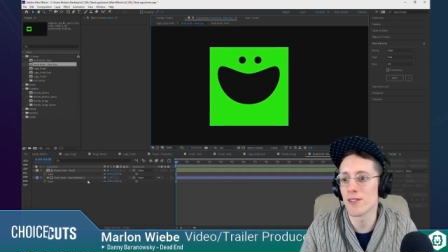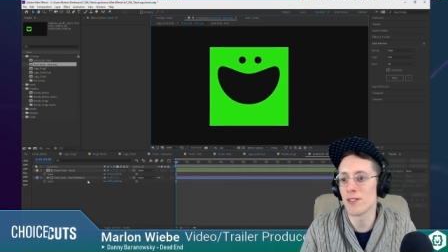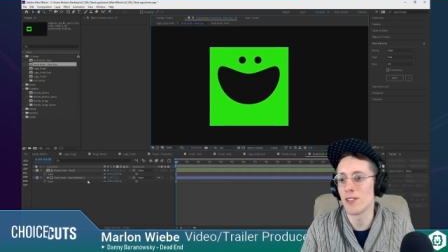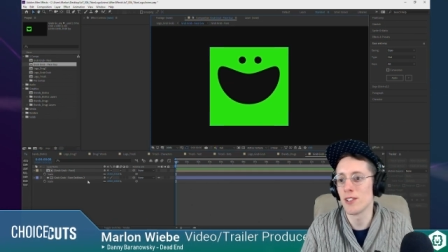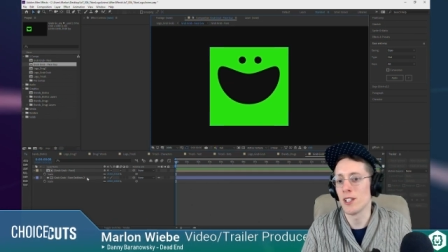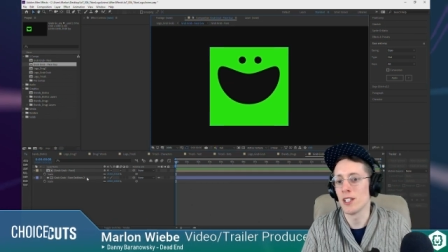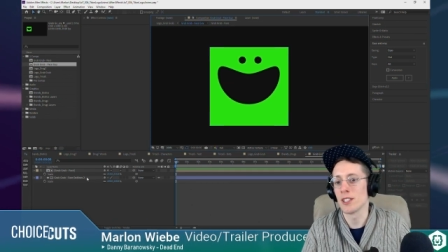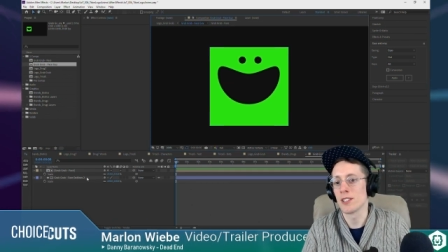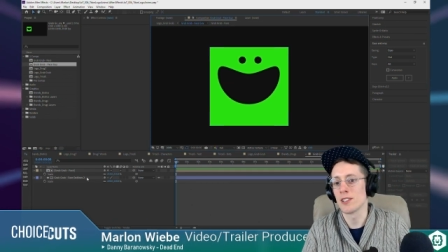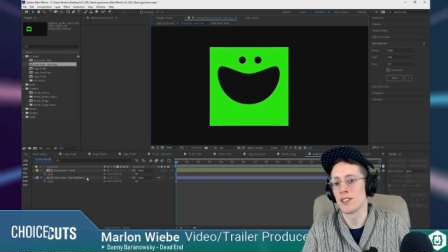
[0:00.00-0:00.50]

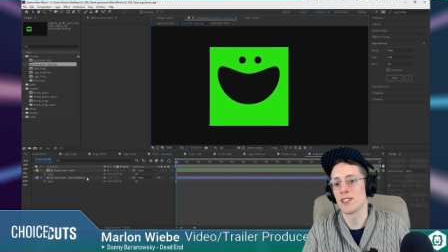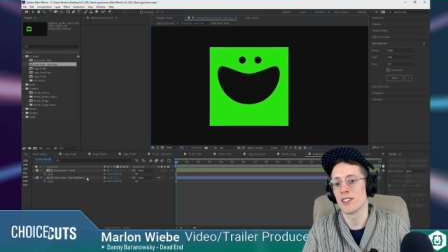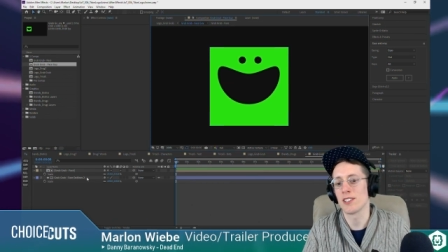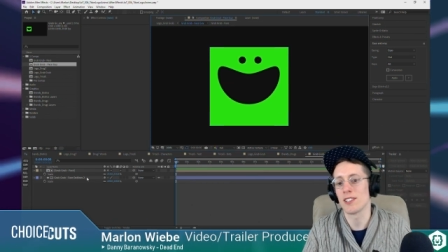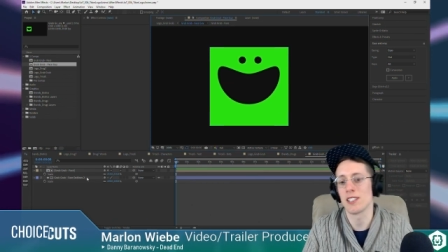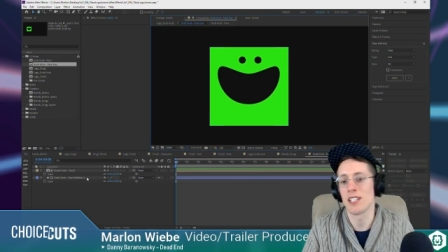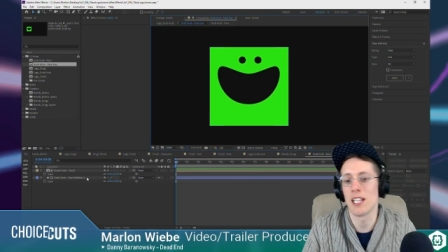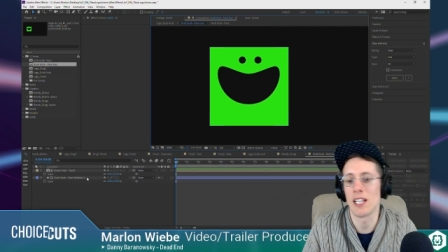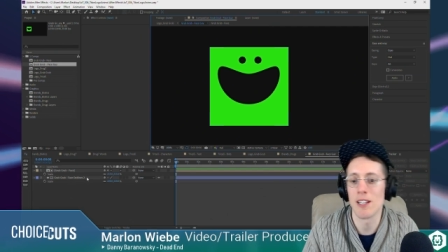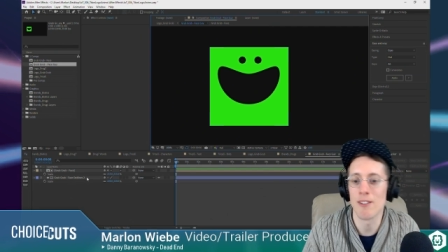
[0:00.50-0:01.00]
it's
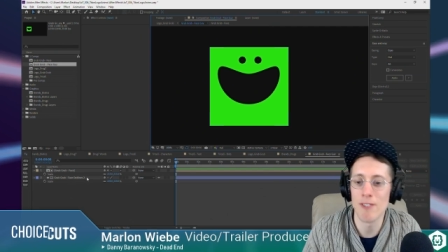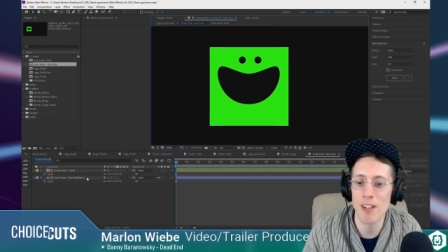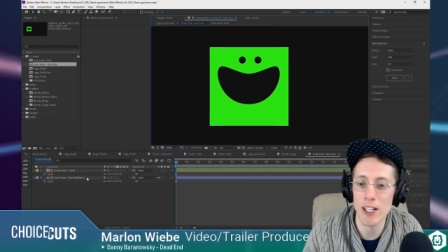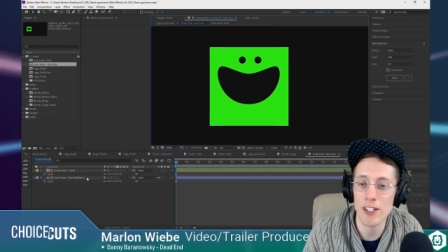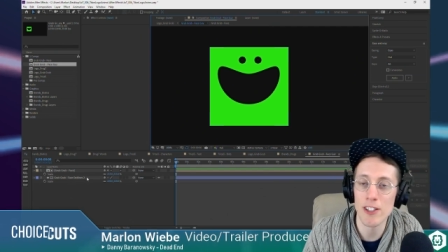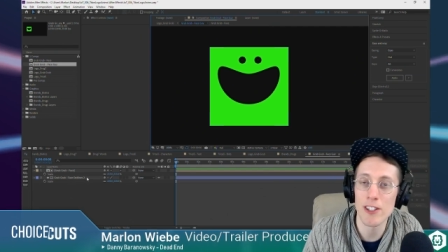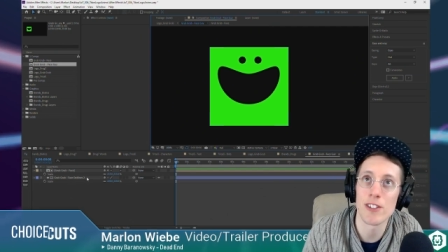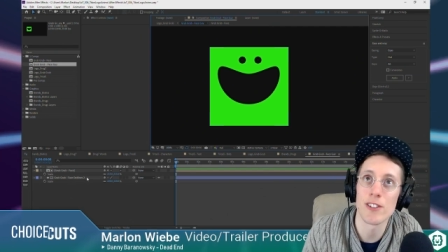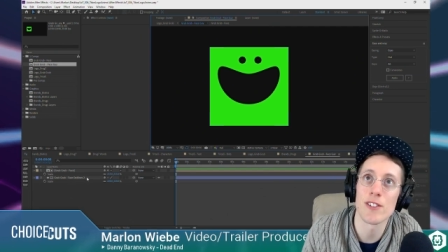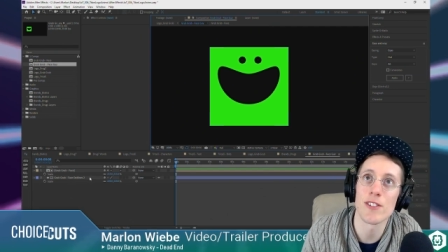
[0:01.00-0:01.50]
like
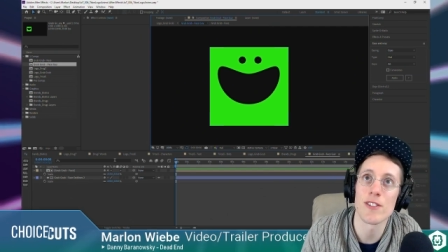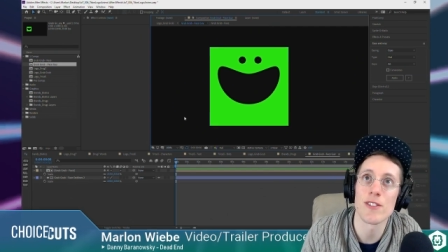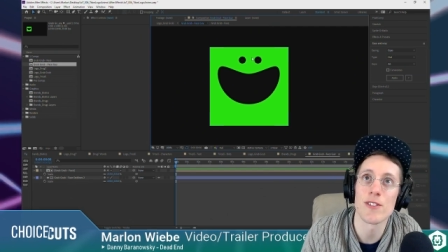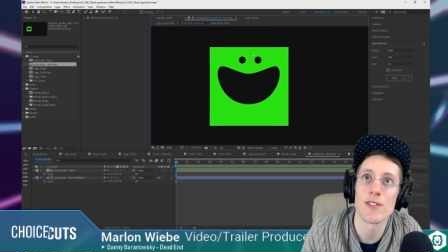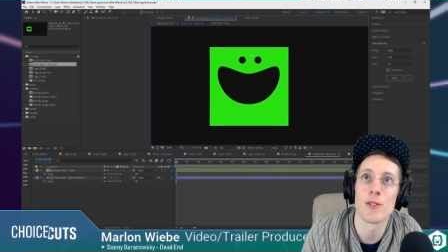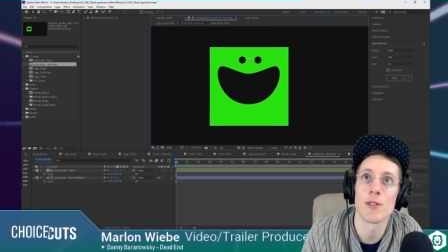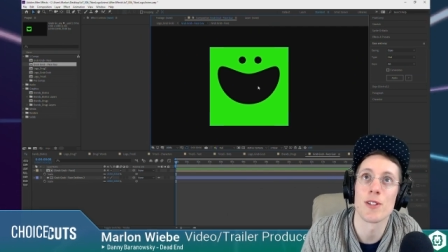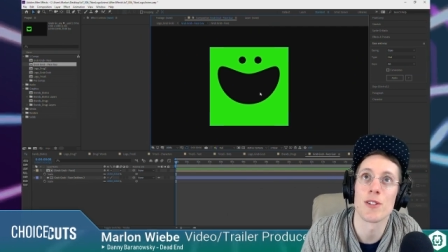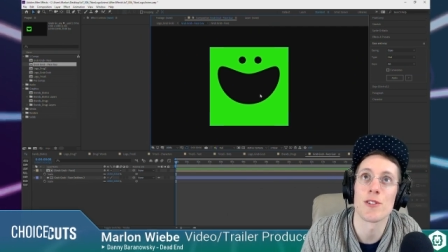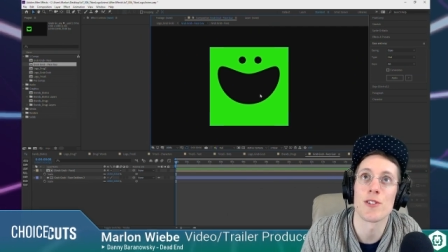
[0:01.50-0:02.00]
vectors,
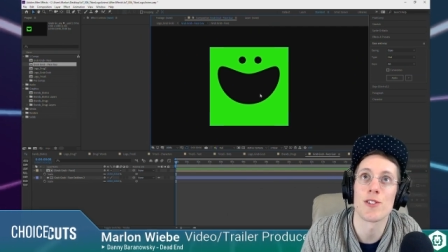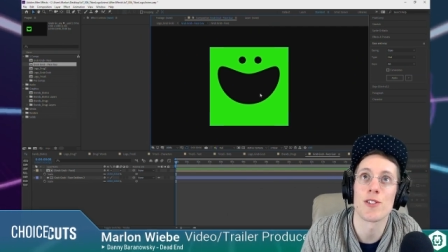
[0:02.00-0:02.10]
so it